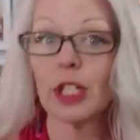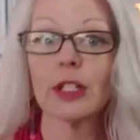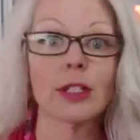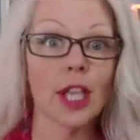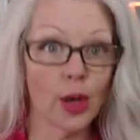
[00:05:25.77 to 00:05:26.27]

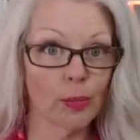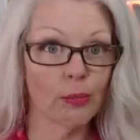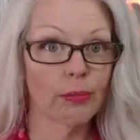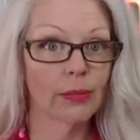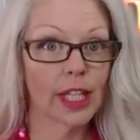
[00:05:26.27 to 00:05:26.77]
So
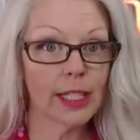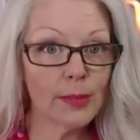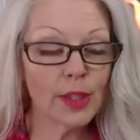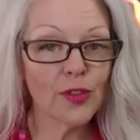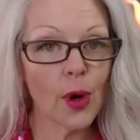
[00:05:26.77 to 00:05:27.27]
let's
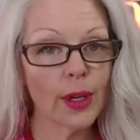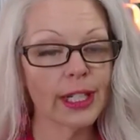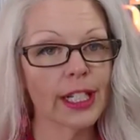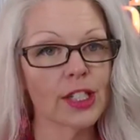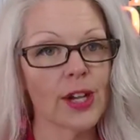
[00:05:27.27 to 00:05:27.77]
move
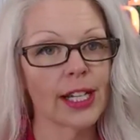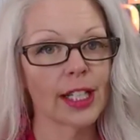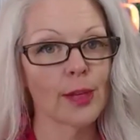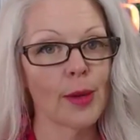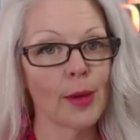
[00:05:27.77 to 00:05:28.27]
forward and try to
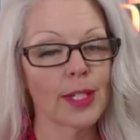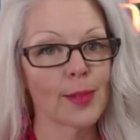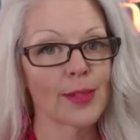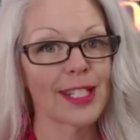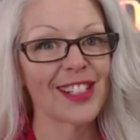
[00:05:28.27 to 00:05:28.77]
come up with
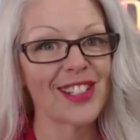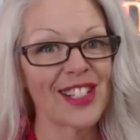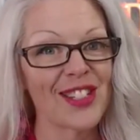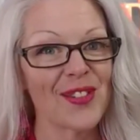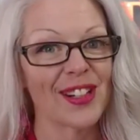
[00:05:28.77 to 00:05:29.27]
some
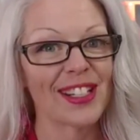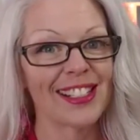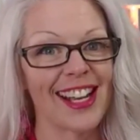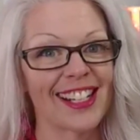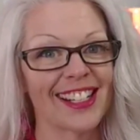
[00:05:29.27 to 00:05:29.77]
solutions for you
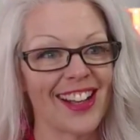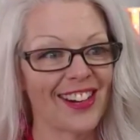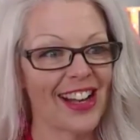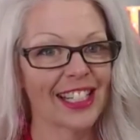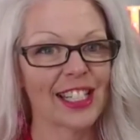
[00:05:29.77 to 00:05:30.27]
today, all right?